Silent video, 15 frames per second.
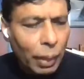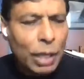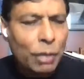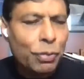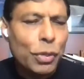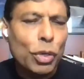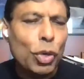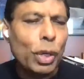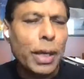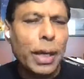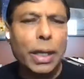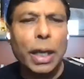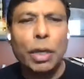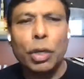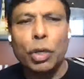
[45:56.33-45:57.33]
if you look
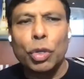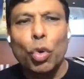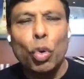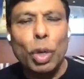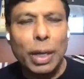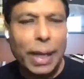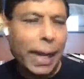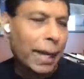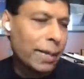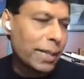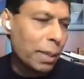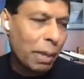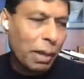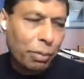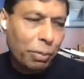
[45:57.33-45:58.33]
at a Google X
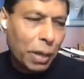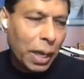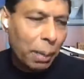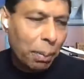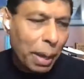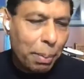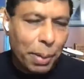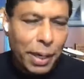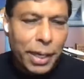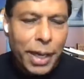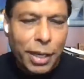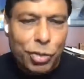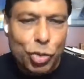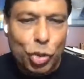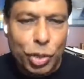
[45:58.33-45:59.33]
and my
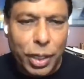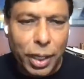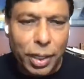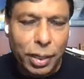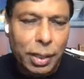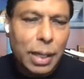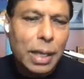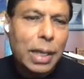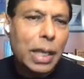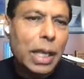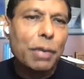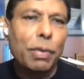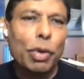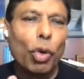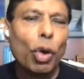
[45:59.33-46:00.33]
buddy Astro Teller,
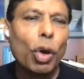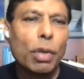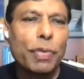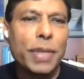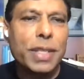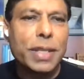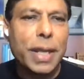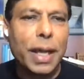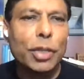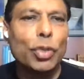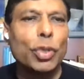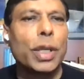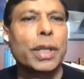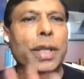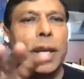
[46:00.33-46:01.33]
he will always tell
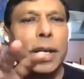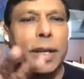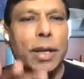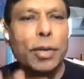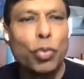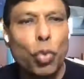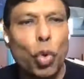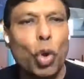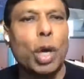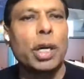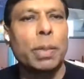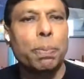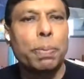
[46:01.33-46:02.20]
you that they reward